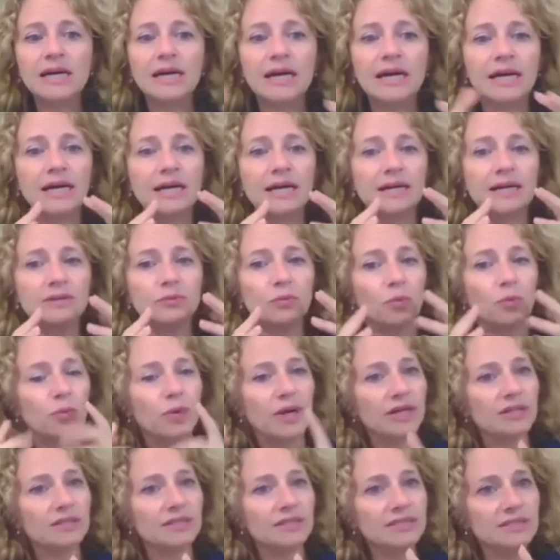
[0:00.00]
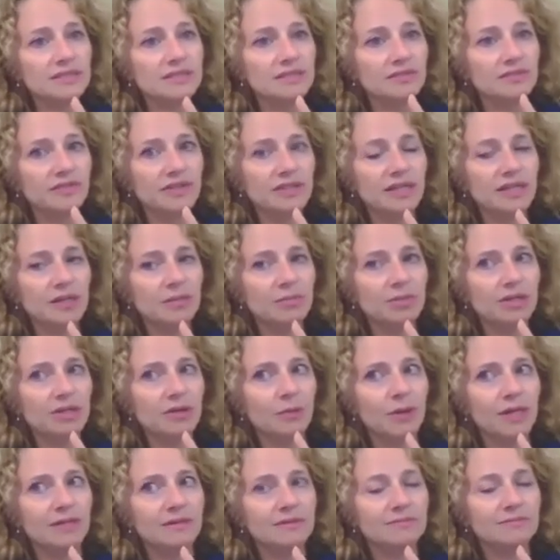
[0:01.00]
Rarely does it feel like a big
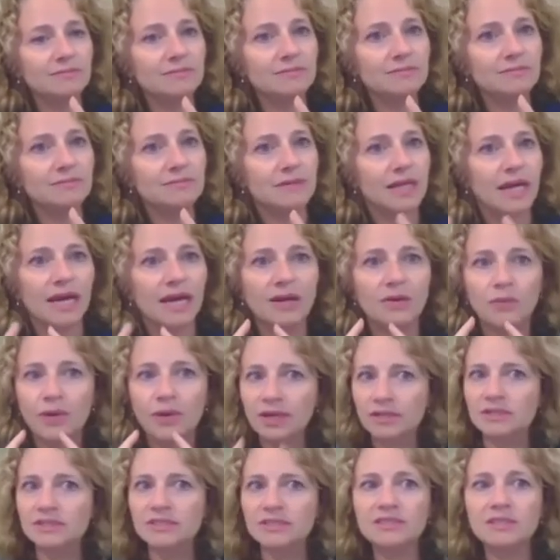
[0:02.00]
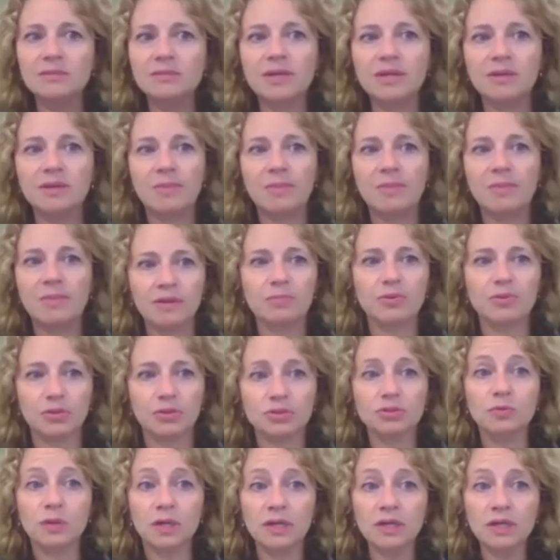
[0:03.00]
win. And rarely does the big bang
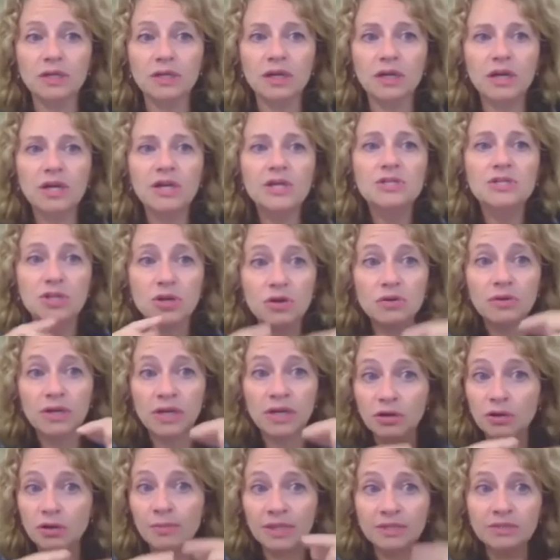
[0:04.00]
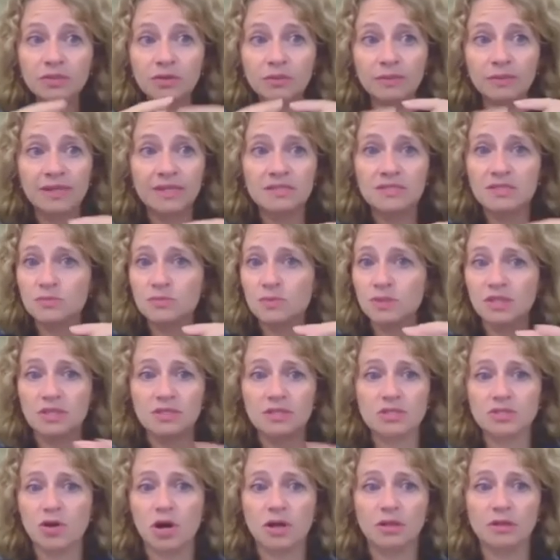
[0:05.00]
approach work. So incremental wins is what
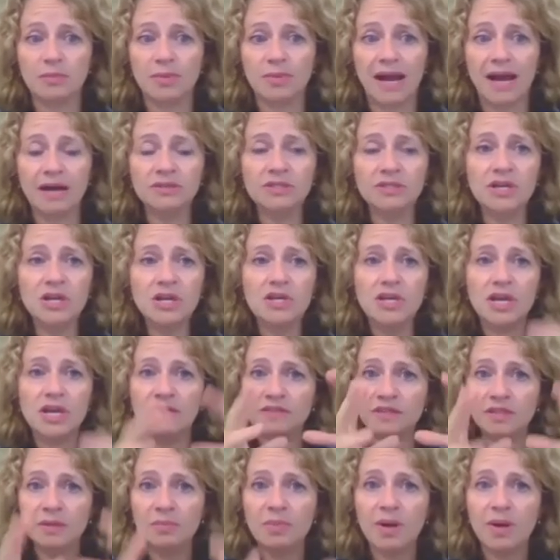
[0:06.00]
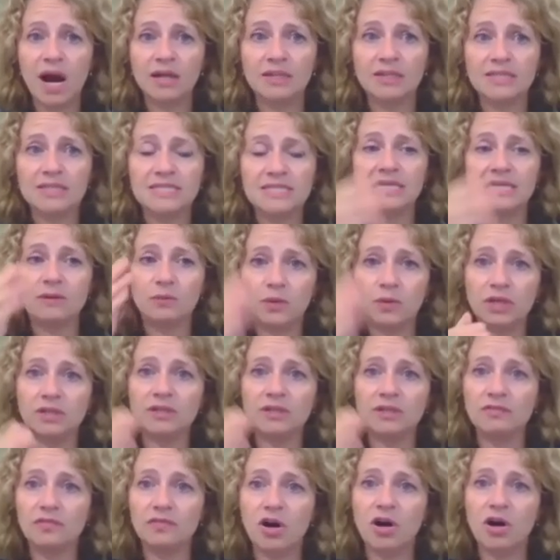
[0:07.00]
this is all about. Even the policy will
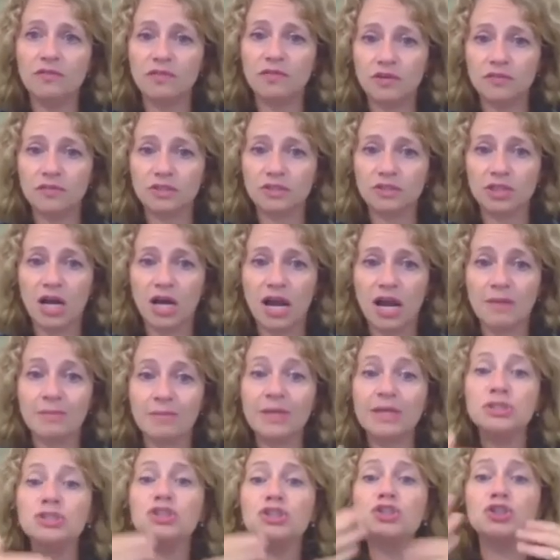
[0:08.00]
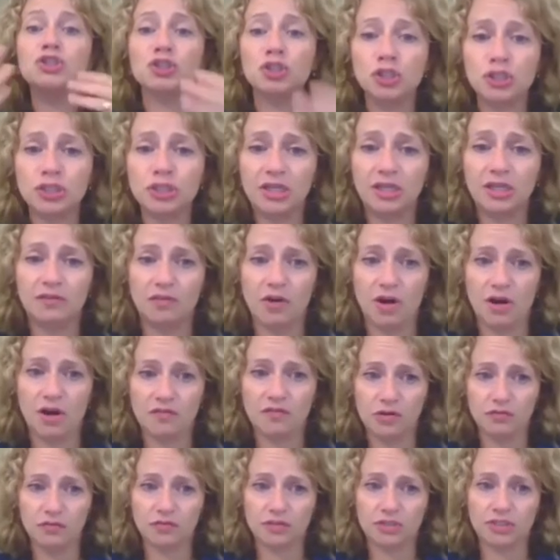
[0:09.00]
evolve over time. It should evolve
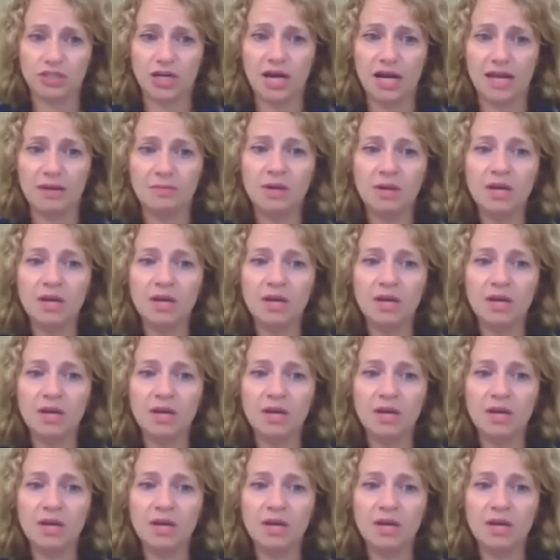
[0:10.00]
over time.